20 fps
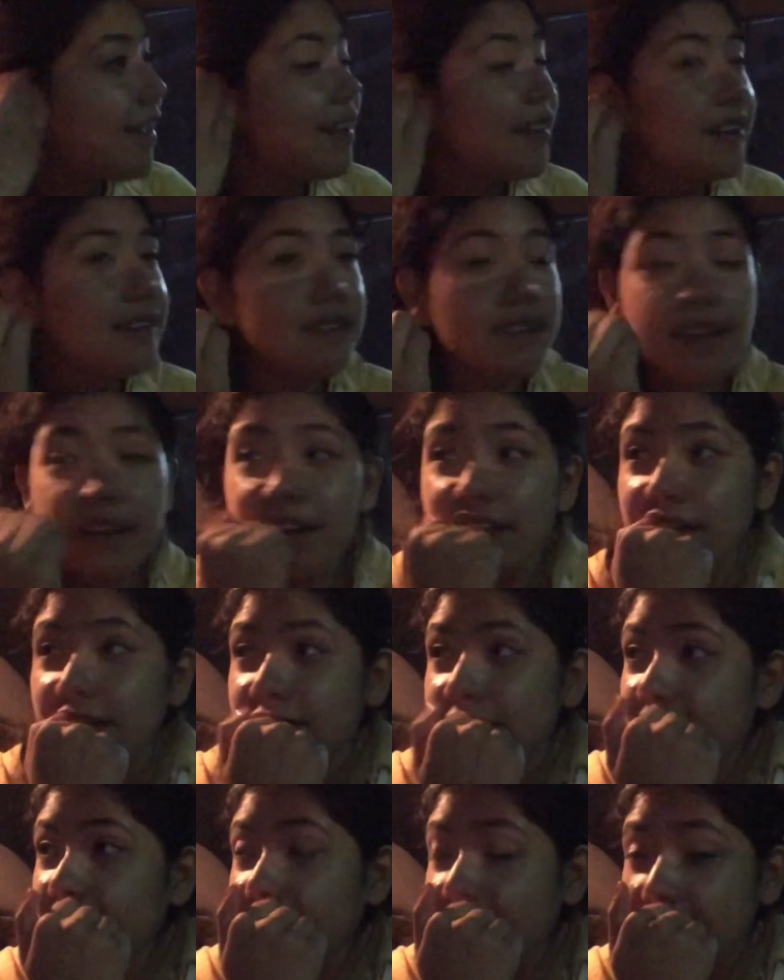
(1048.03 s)
Not even,
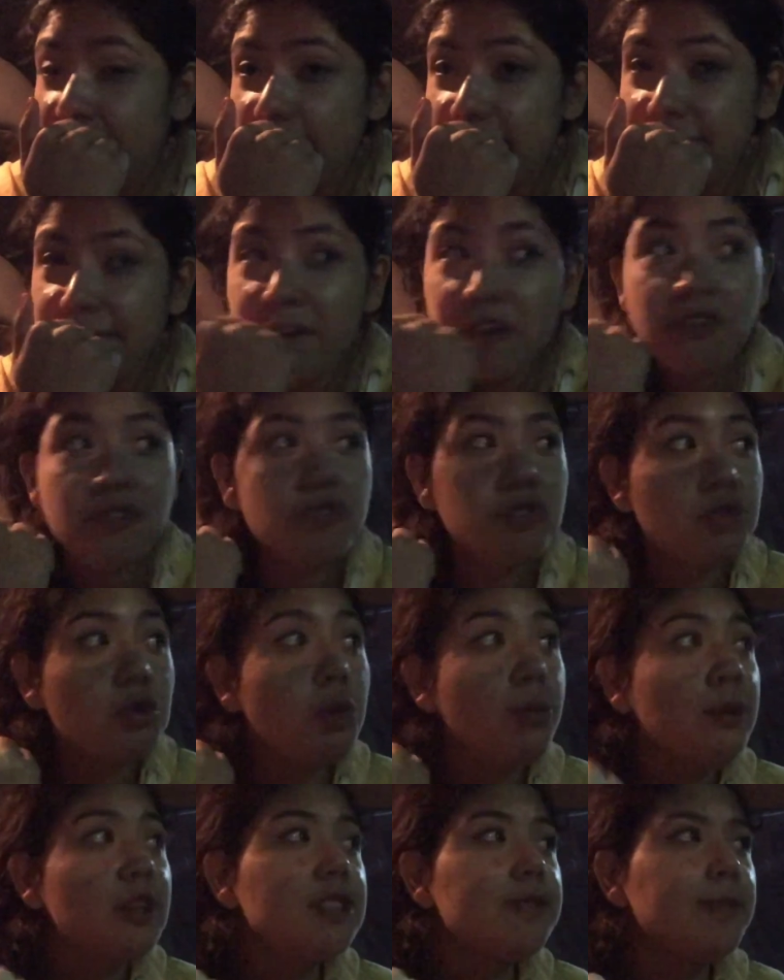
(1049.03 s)
I felt so
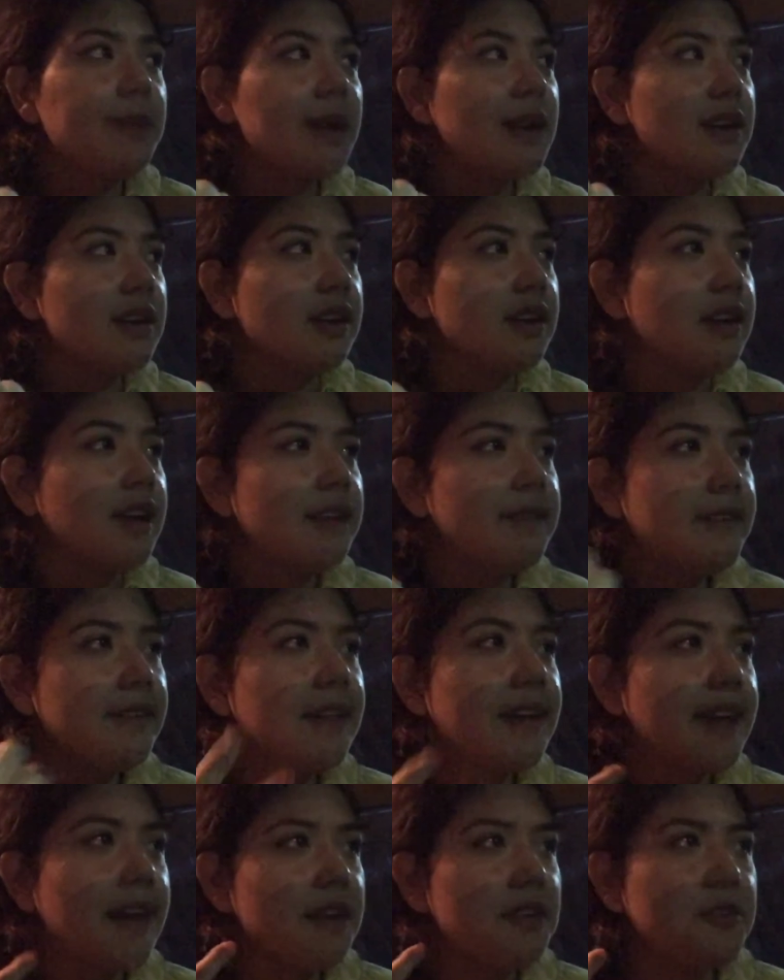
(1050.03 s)
much better. I felt like
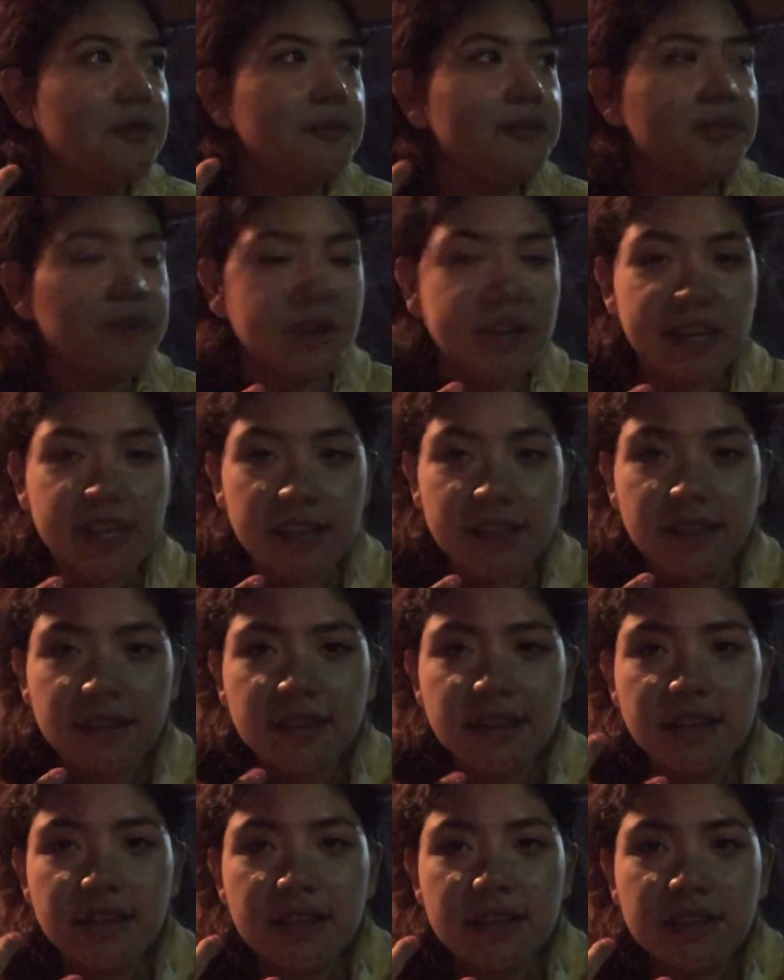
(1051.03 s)
I could breathe,
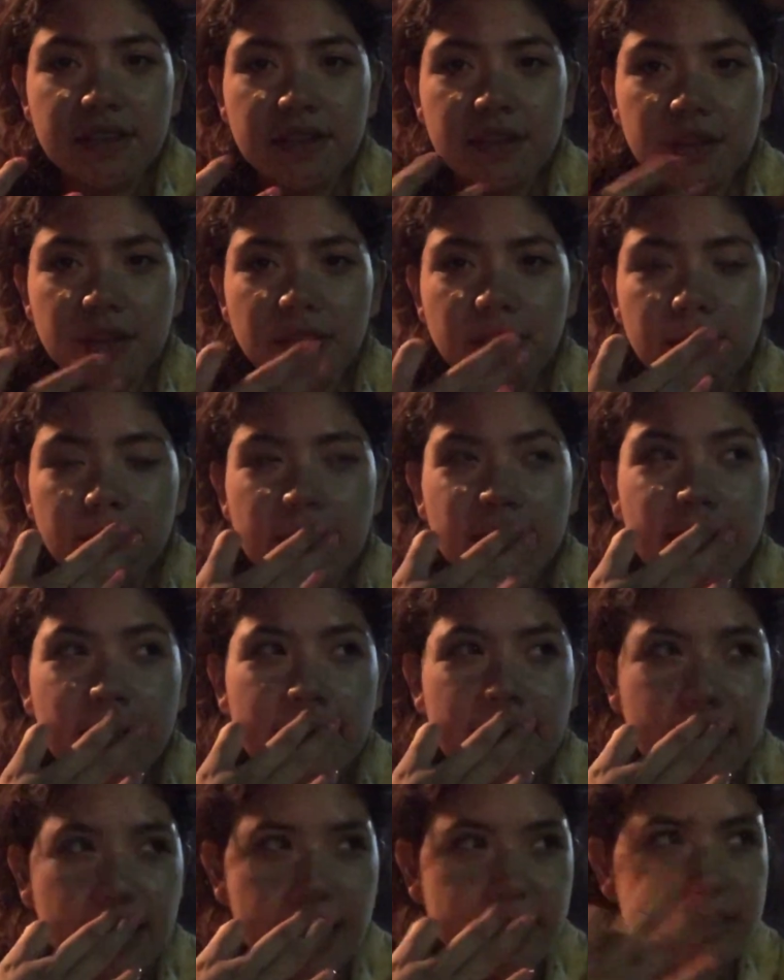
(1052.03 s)
you know?
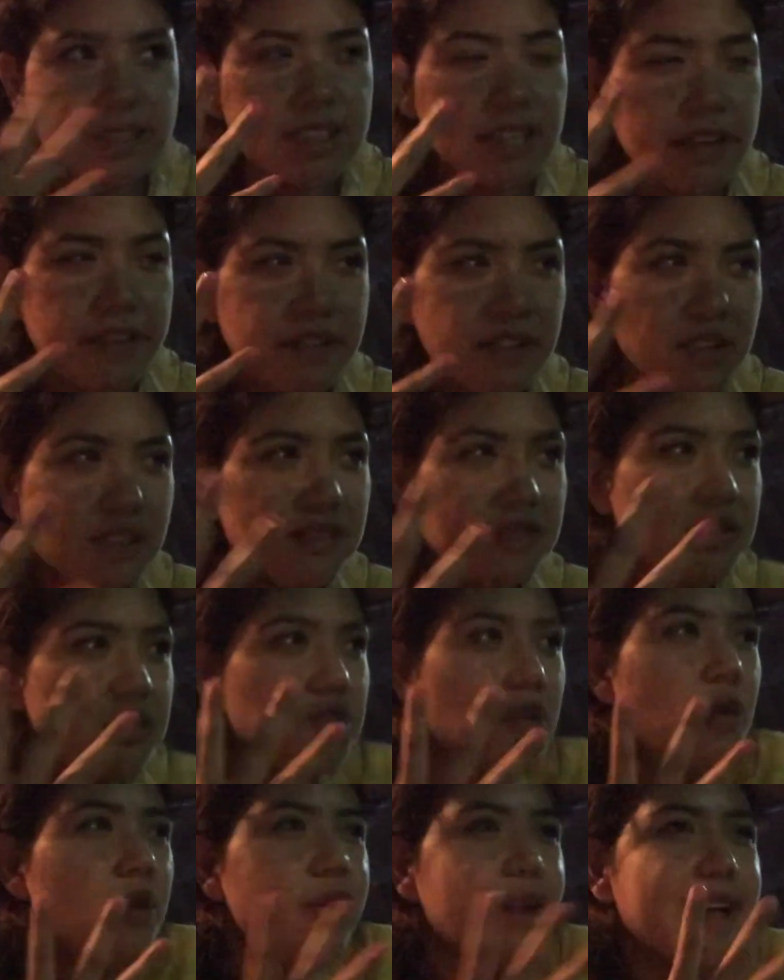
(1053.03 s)
I felt
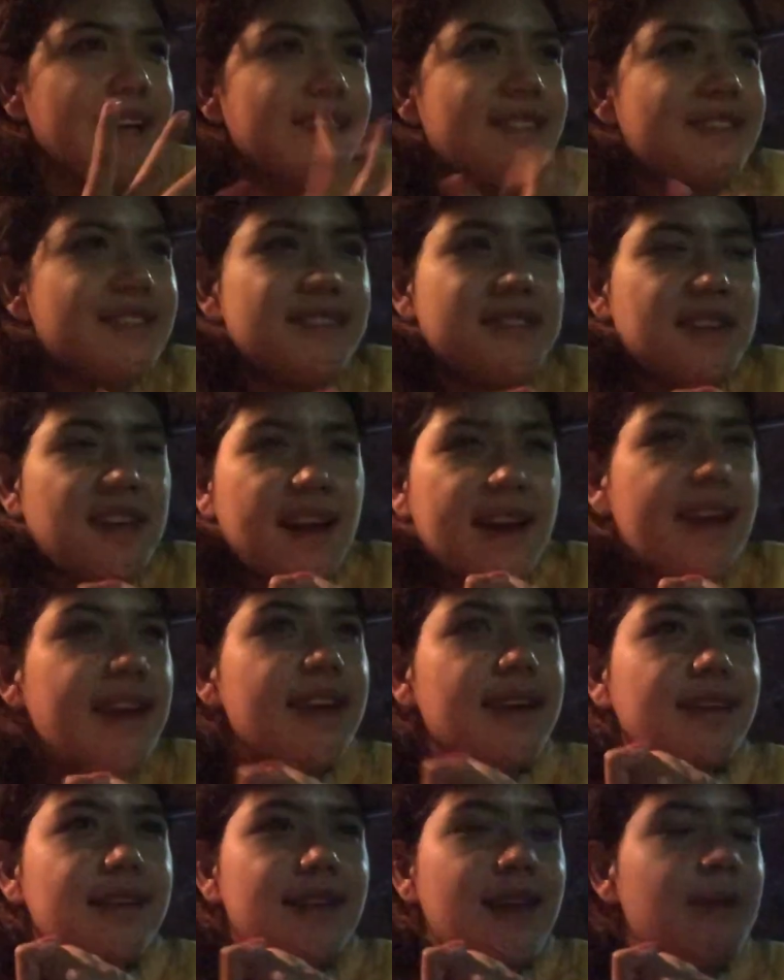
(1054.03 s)
so, tight and
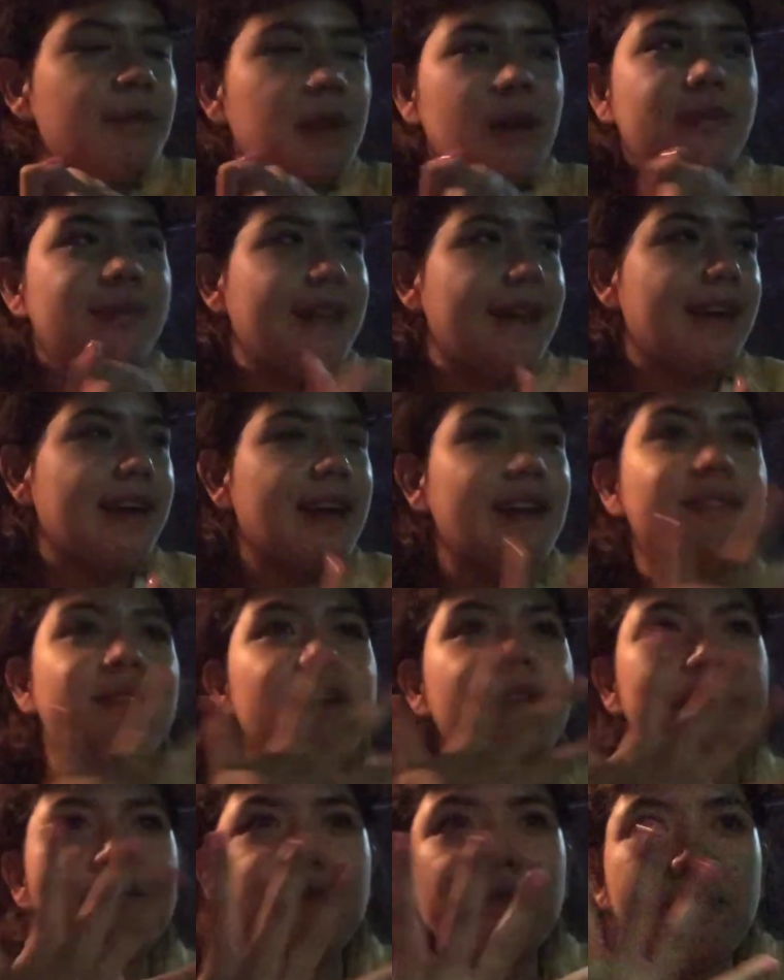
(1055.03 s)
clammed up. I don't know, it
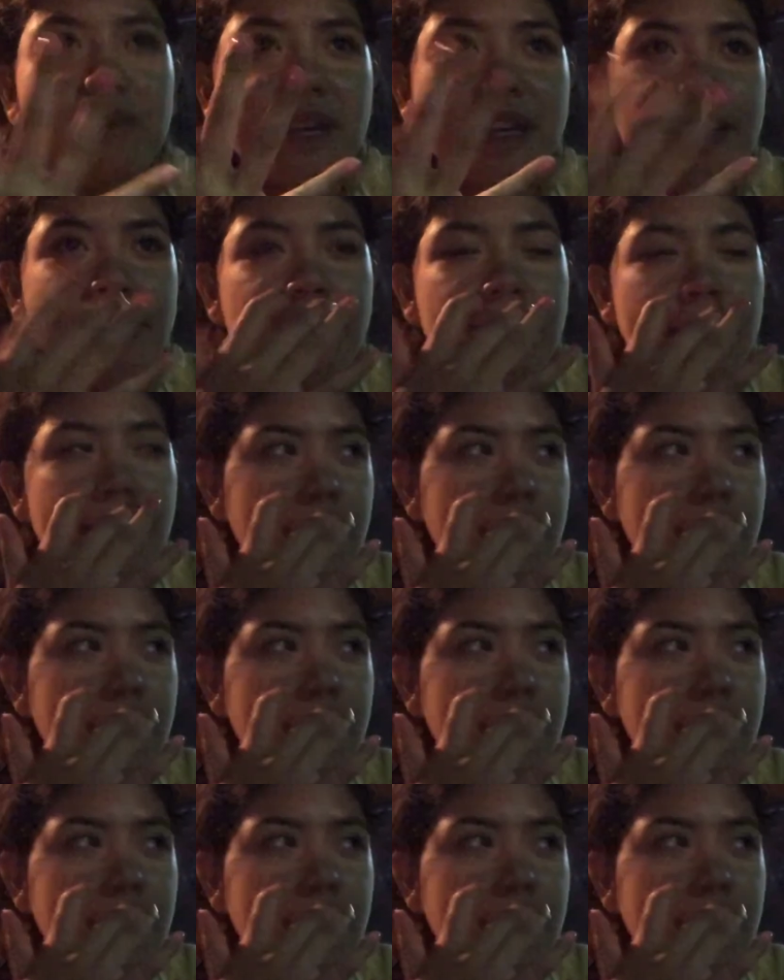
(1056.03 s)
was weird.